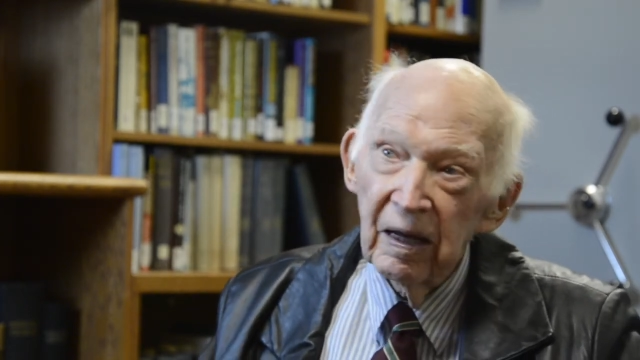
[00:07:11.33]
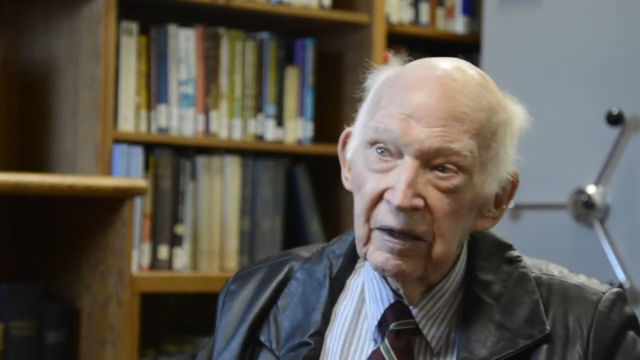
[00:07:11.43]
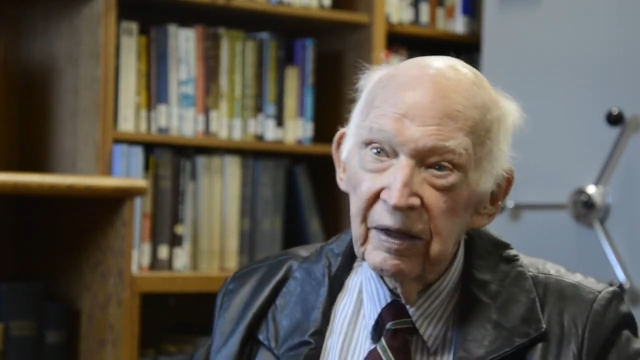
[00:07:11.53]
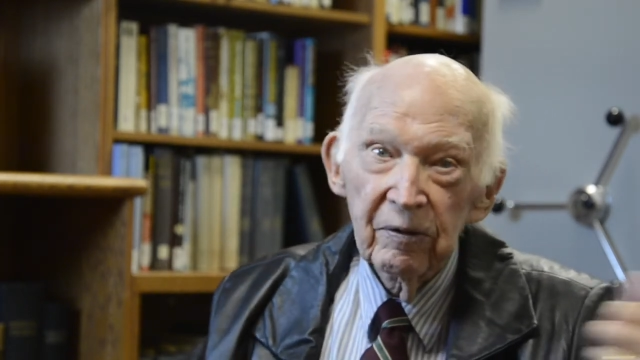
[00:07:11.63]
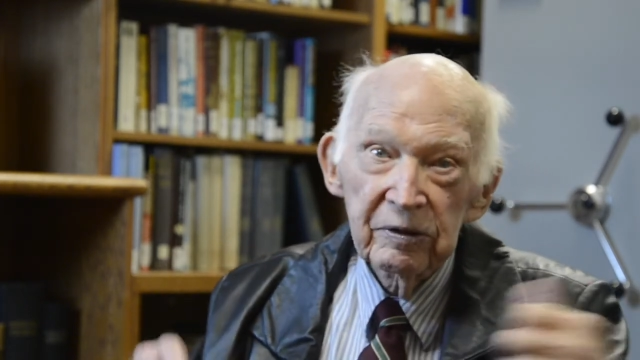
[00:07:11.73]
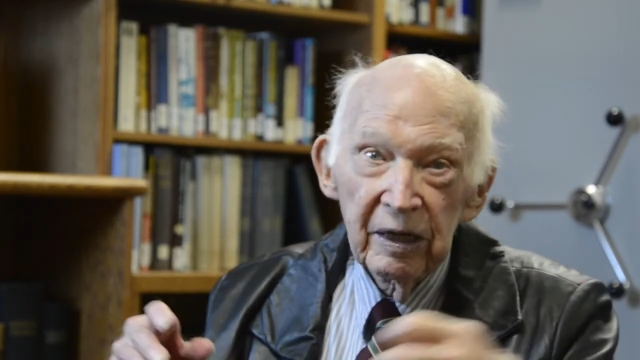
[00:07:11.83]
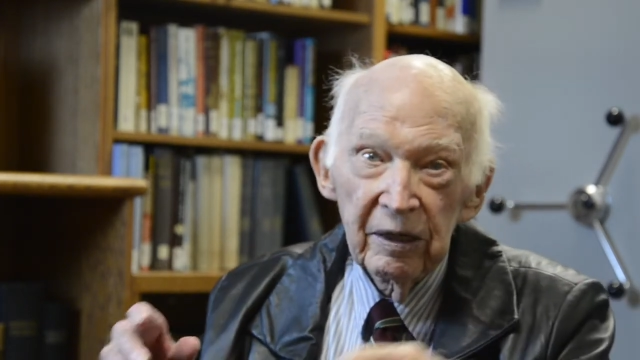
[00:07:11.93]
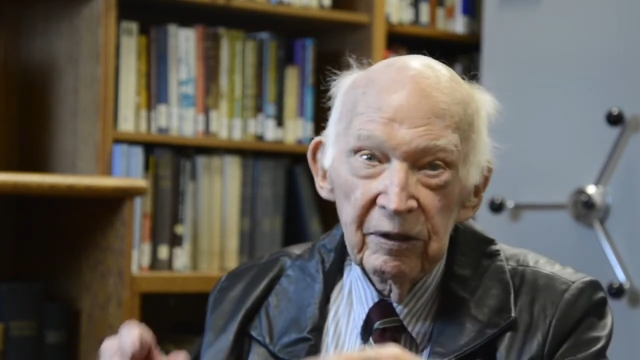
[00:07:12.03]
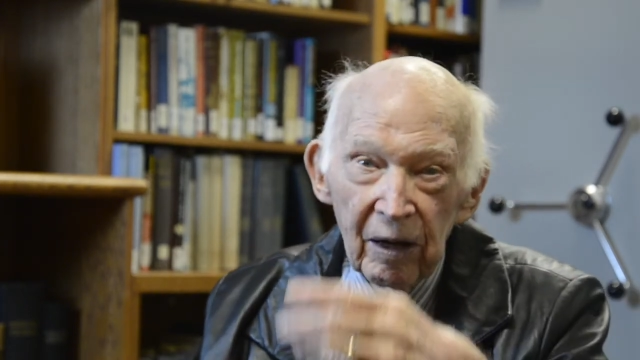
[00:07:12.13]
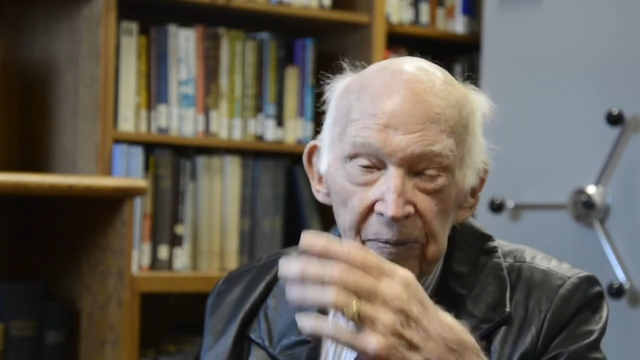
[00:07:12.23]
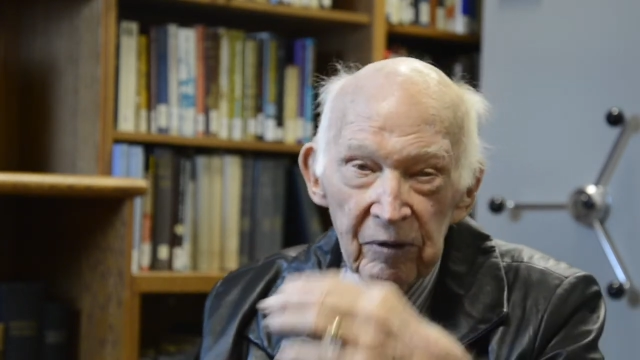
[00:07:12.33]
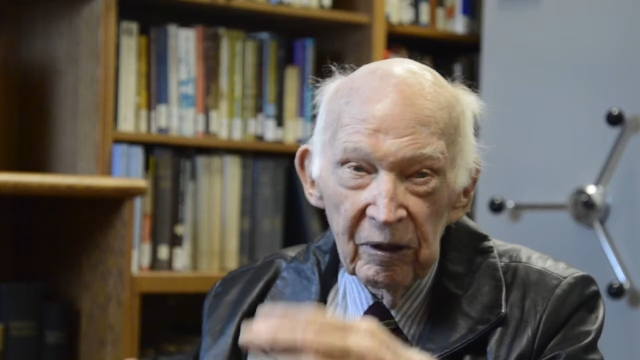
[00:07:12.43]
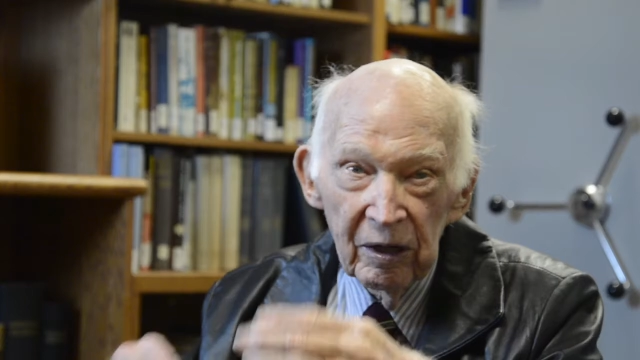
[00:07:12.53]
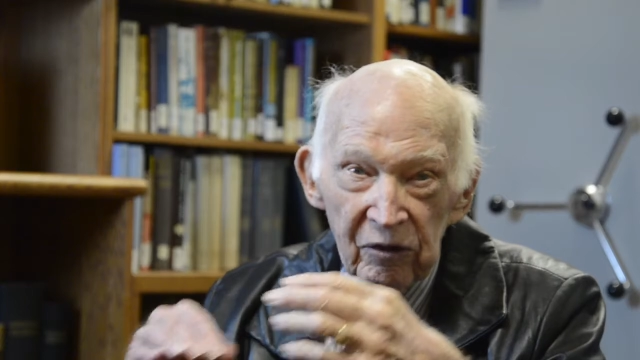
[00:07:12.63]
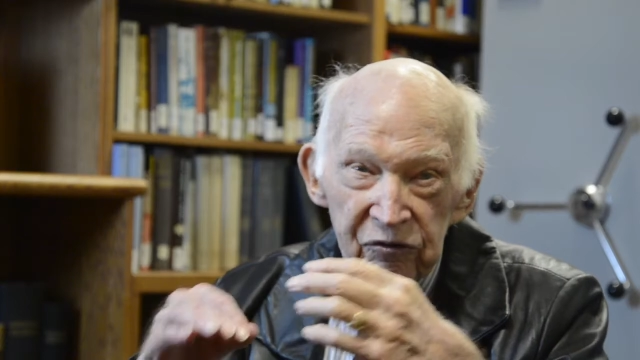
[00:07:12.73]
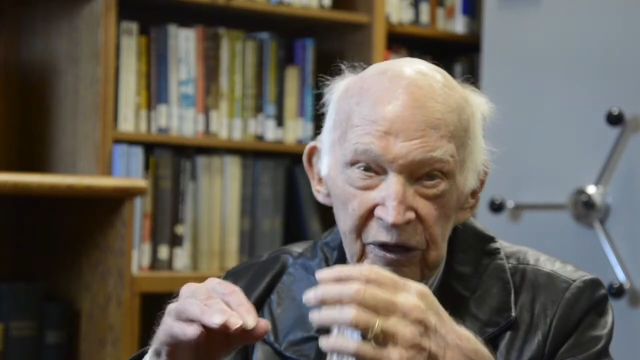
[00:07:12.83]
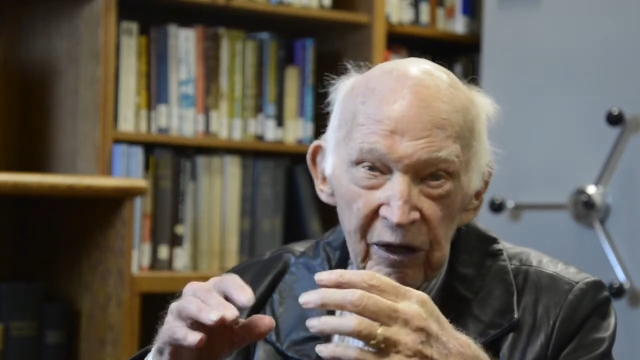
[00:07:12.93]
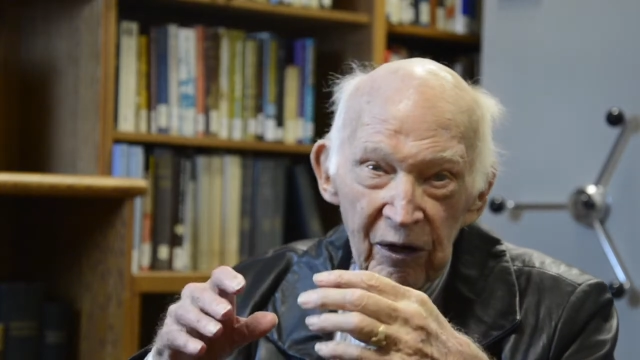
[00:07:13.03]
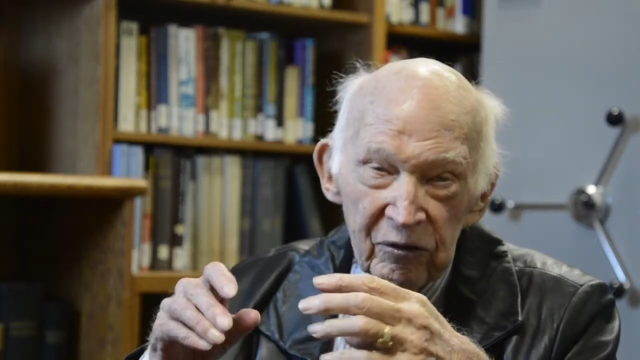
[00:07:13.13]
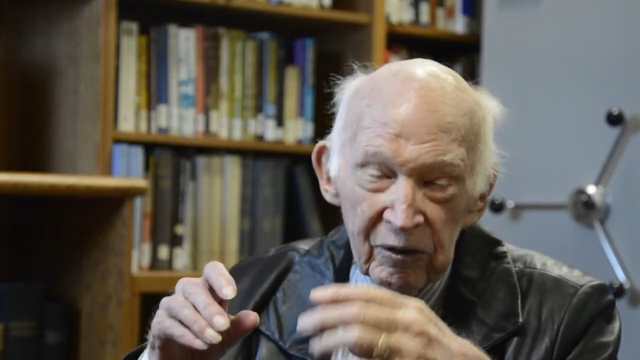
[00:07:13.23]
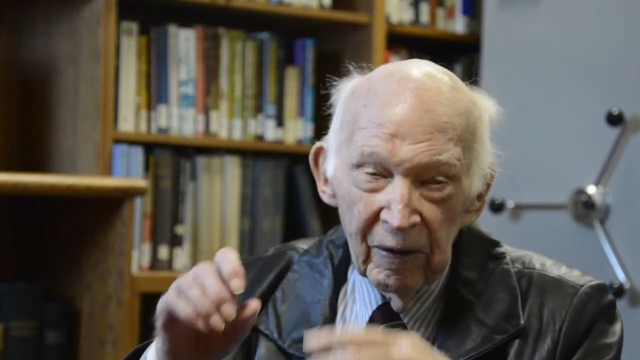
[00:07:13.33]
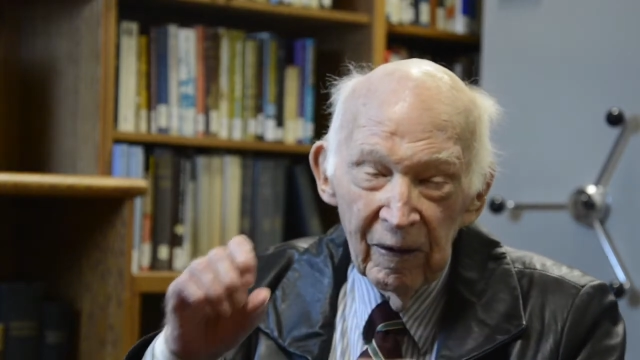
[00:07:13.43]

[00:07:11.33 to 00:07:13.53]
they would get up the little stairs